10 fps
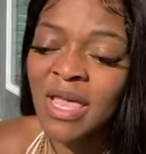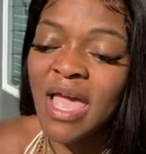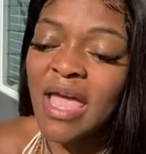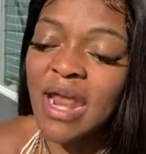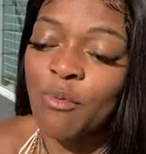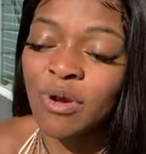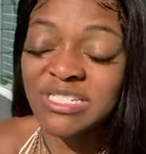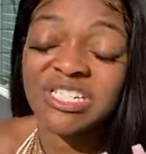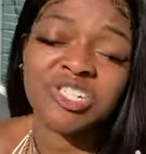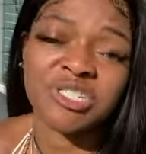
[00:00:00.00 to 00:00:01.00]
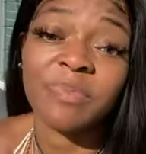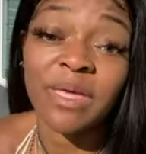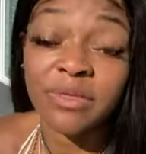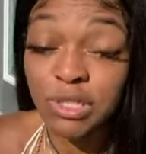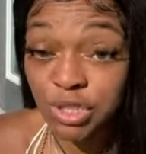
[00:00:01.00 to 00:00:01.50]
and I wanted to just be
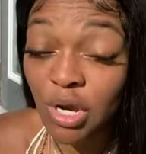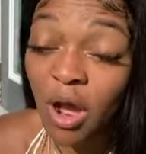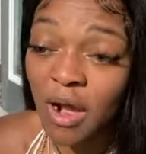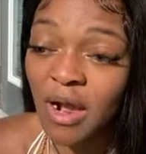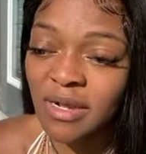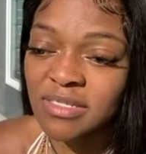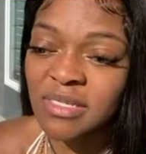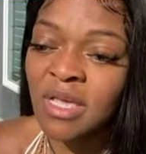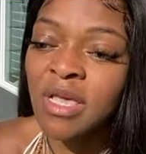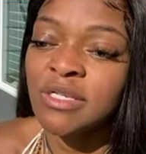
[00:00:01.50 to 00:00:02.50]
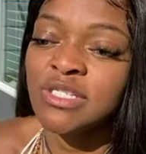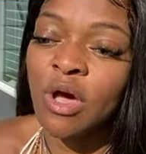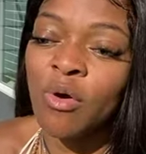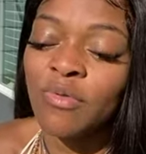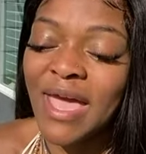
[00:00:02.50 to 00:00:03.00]
in the stars.
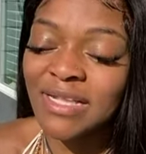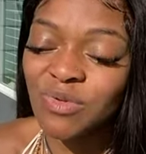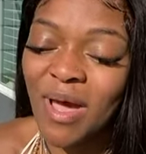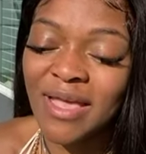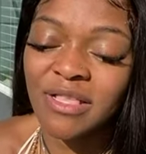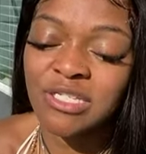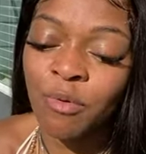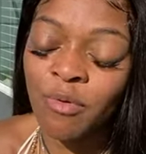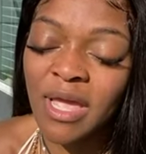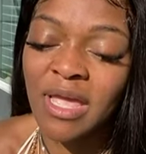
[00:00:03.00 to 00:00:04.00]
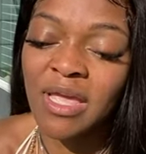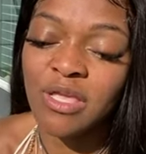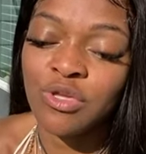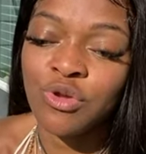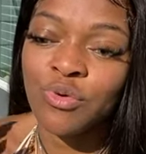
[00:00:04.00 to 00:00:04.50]
So that's why at this point
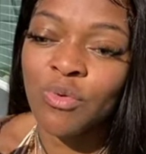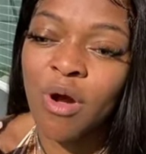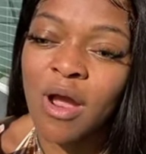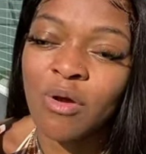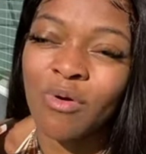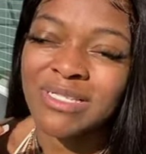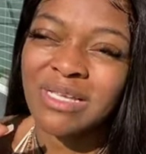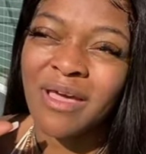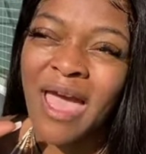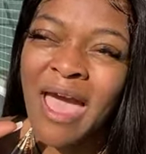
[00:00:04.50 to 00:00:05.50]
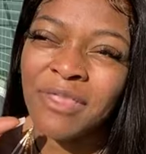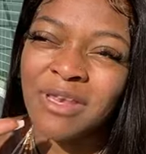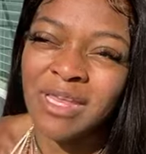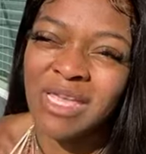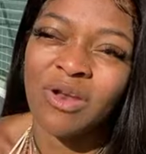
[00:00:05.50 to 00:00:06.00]
you are going to have the
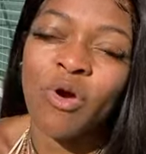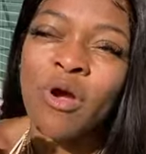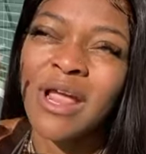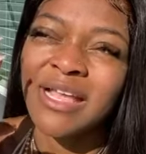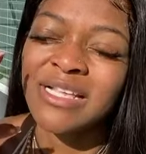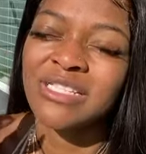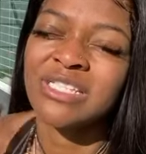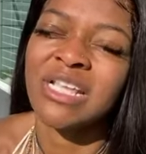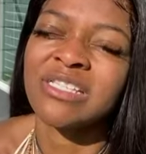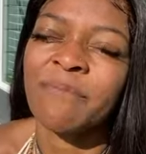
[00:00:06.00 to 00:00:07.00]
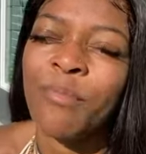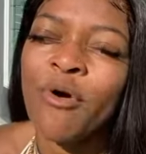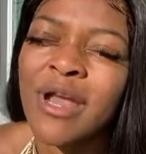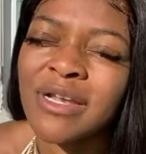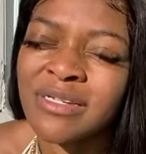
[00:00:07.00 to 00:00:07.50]
need, or it's
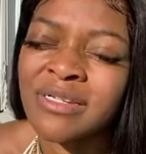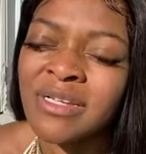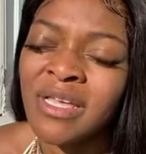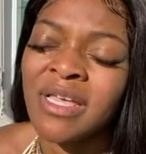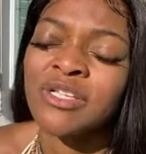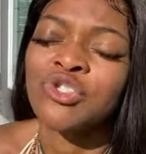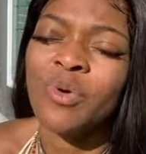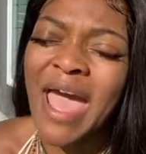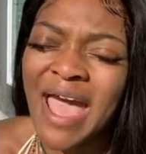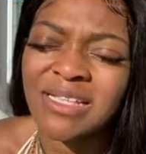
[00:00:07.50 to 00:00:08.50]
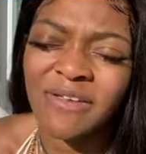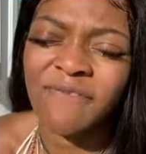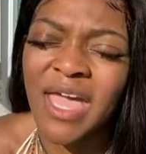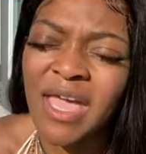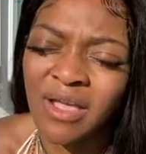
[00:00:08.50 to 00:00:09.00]
important to
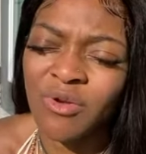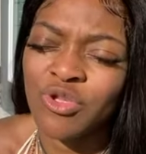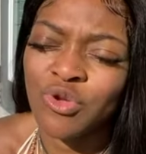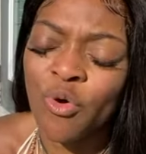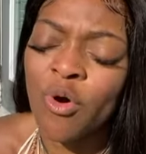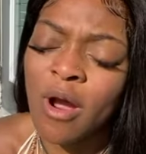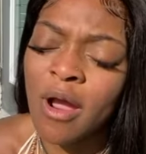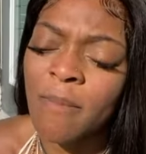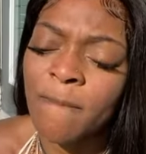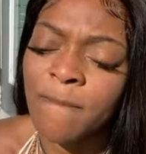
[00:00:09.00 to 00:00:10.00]
activate your